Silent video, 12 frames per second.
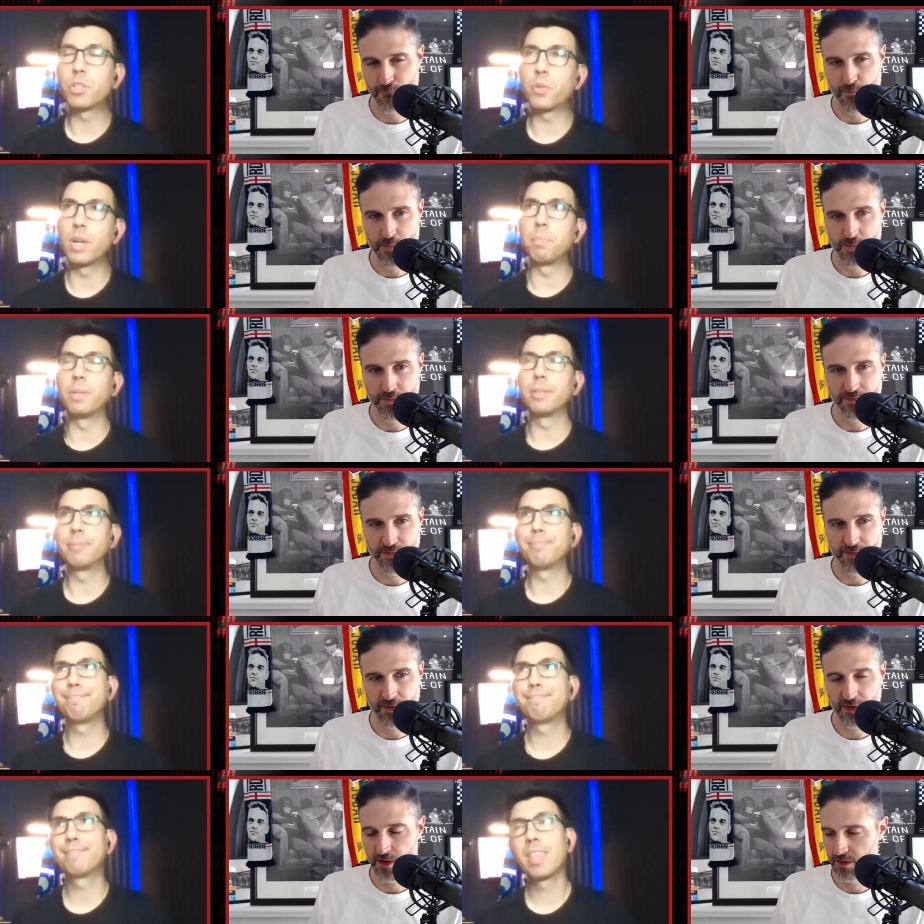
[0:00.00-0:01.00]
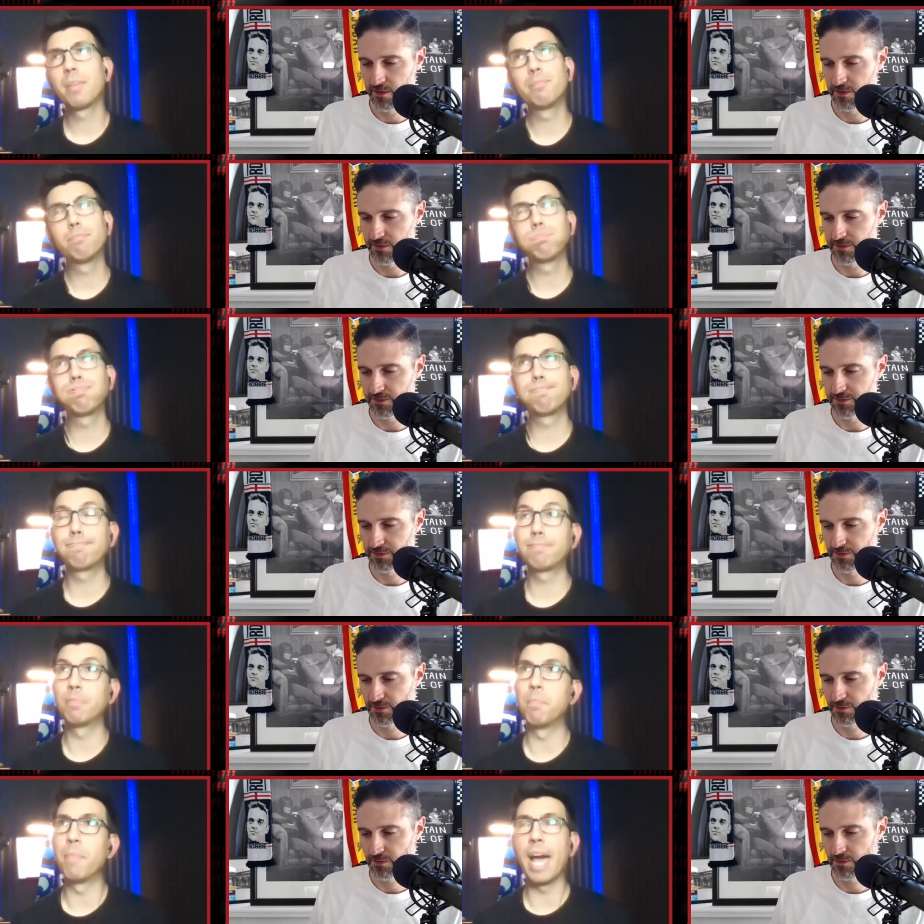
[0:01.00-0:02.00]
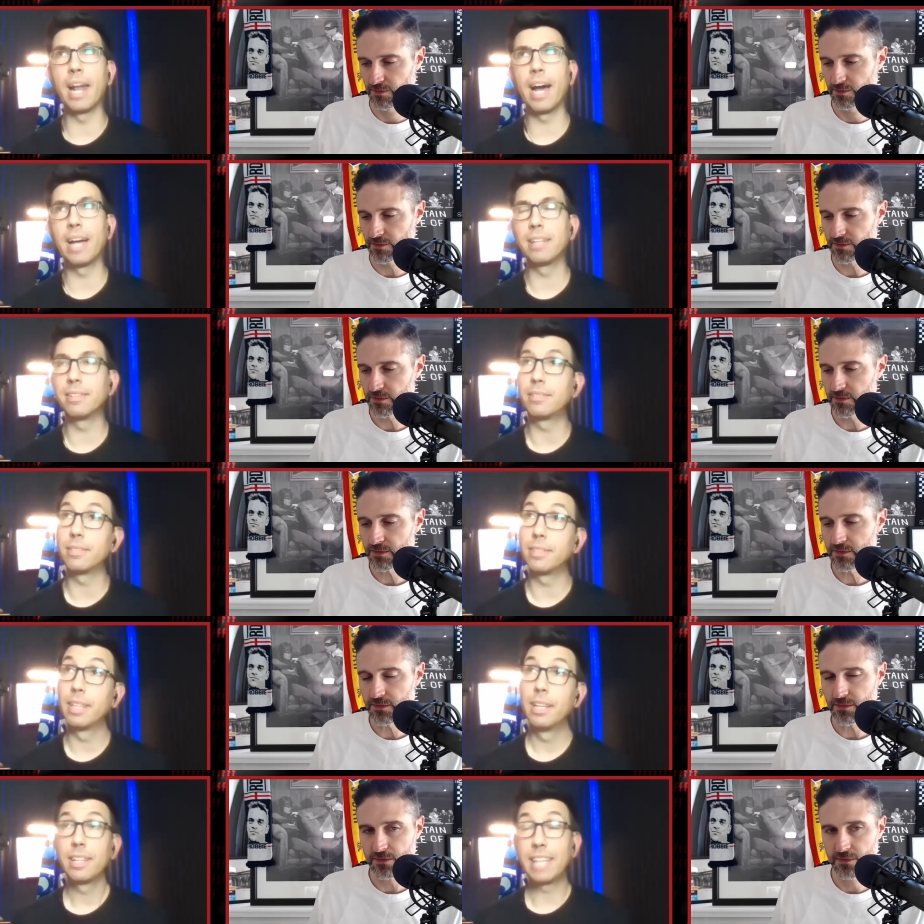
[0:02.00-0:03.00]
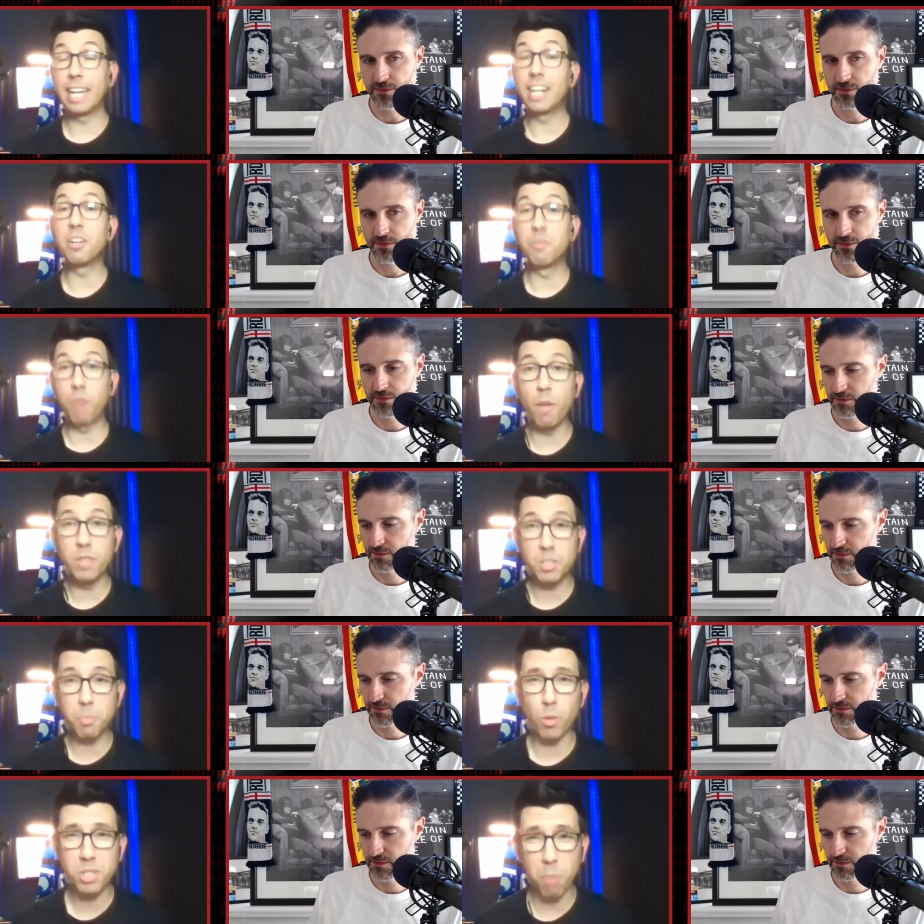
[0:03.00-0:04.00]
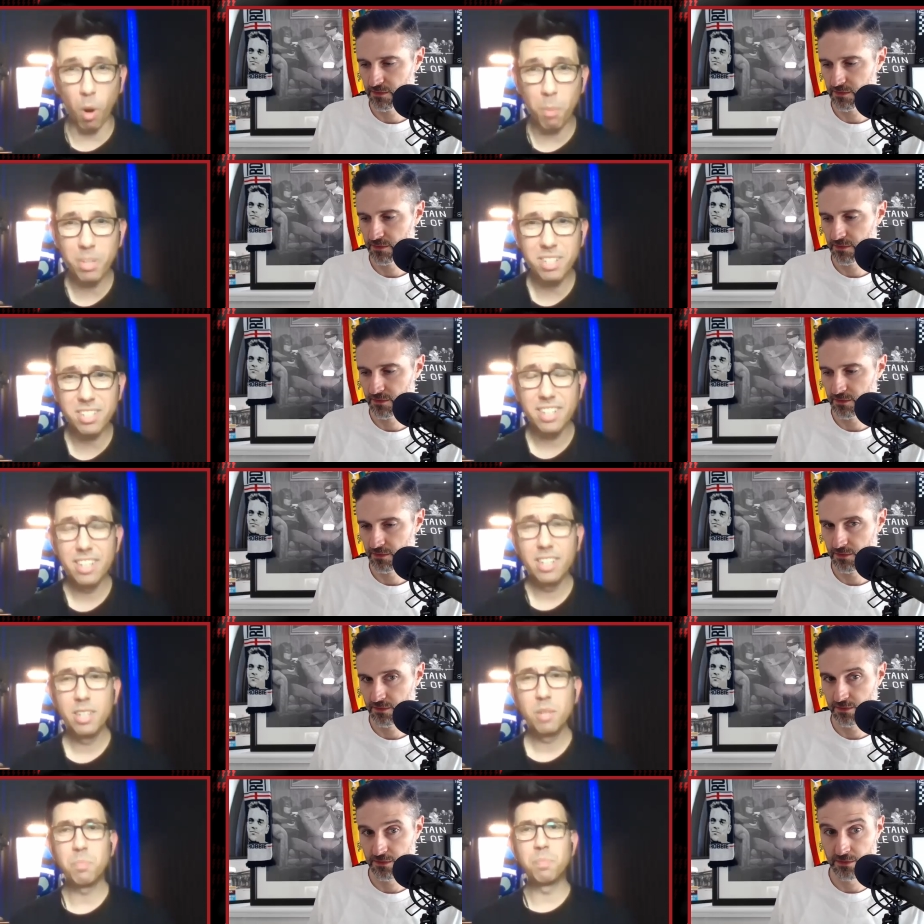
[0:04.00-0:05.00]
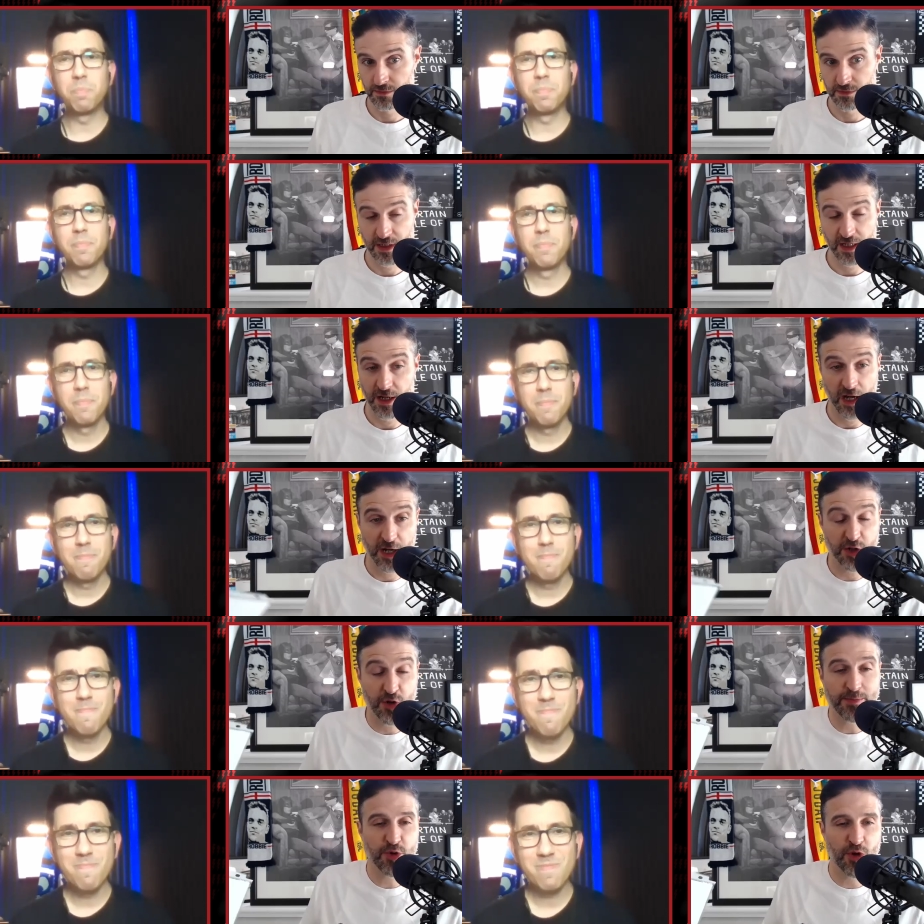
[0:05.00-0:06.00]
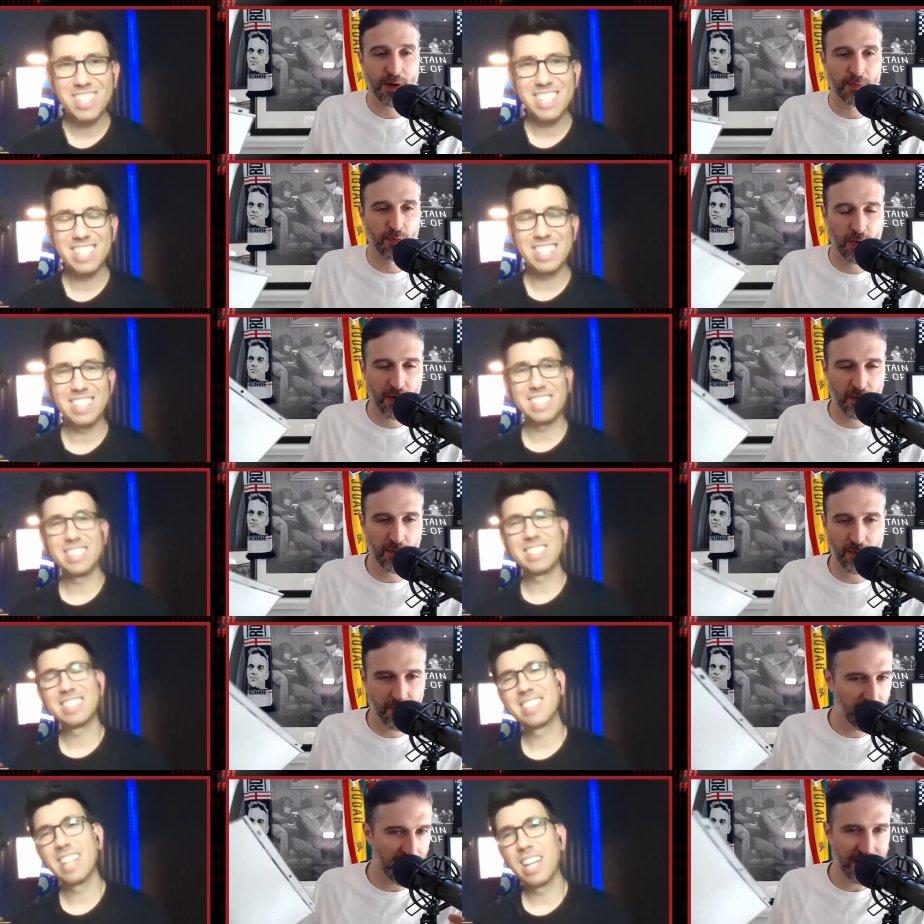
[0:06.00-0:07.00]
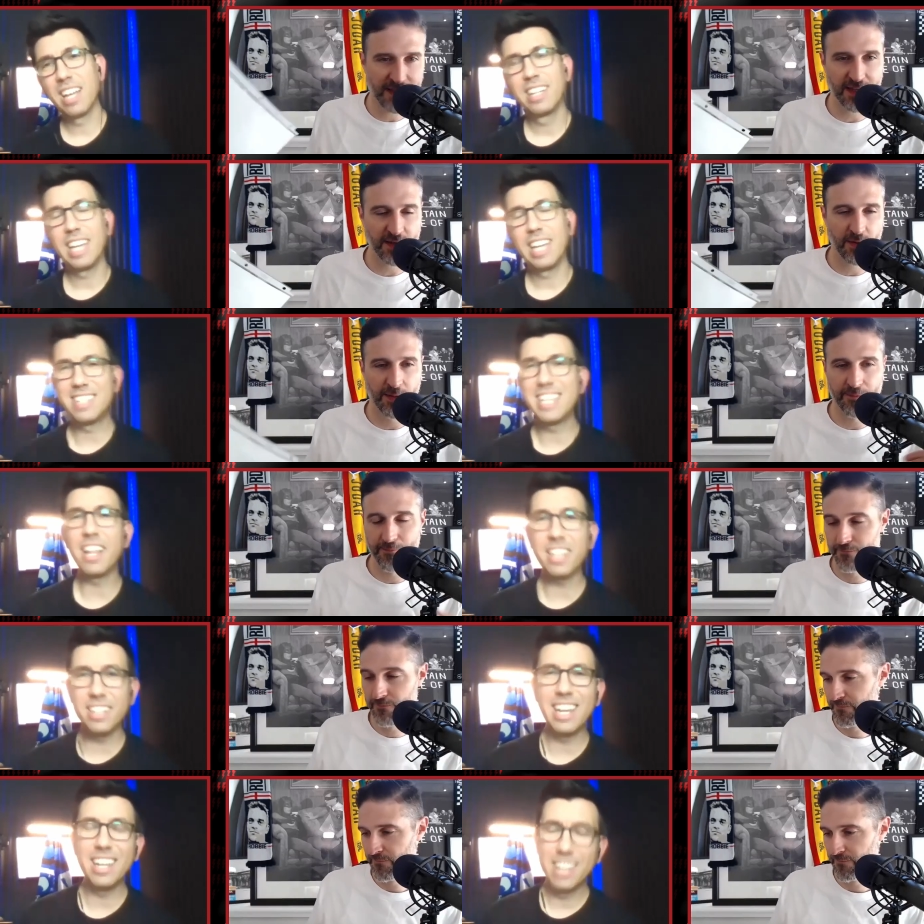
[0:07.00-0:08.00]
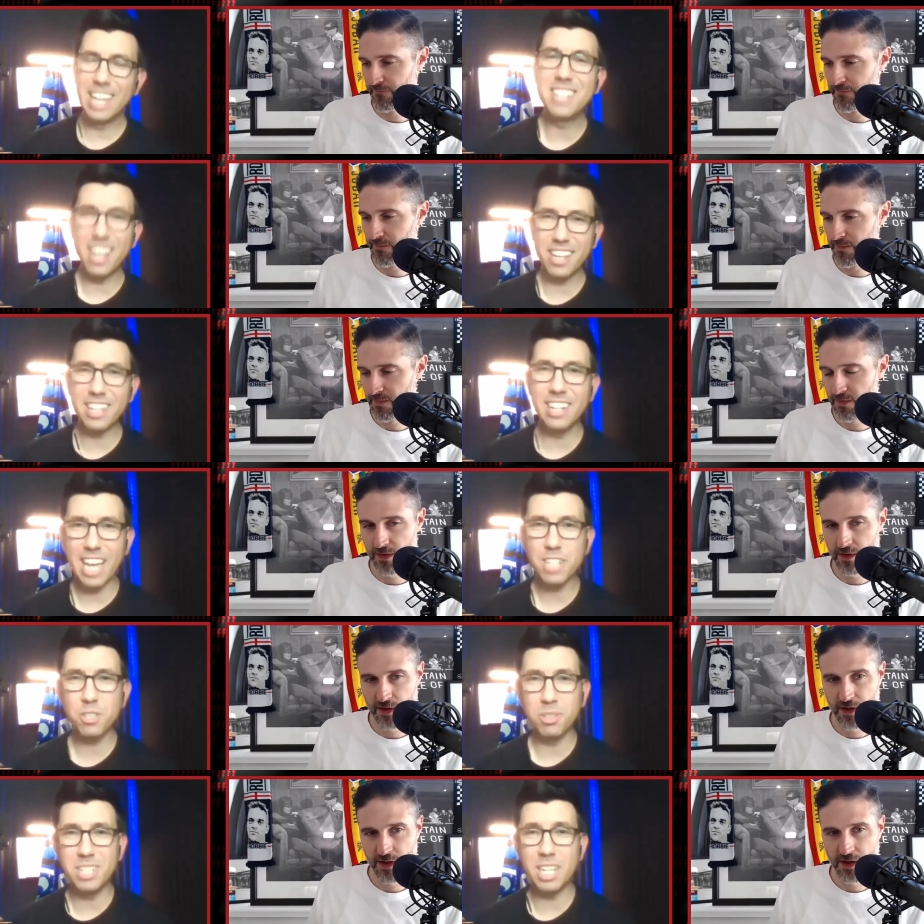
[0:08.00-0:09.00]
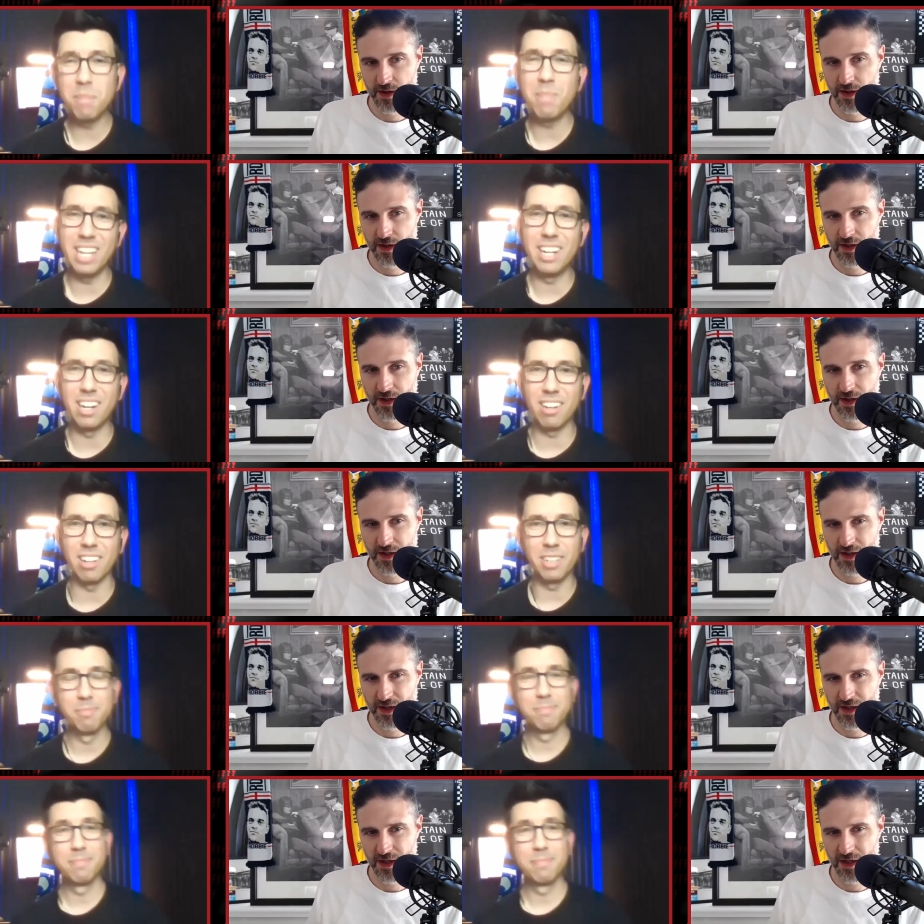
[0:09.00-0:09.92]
Speaker 1: trip. Man, can it involve a sports moment?
Speaker 2: A dream trip. Anything you
Speaker 1: want. Italian national team in Italy.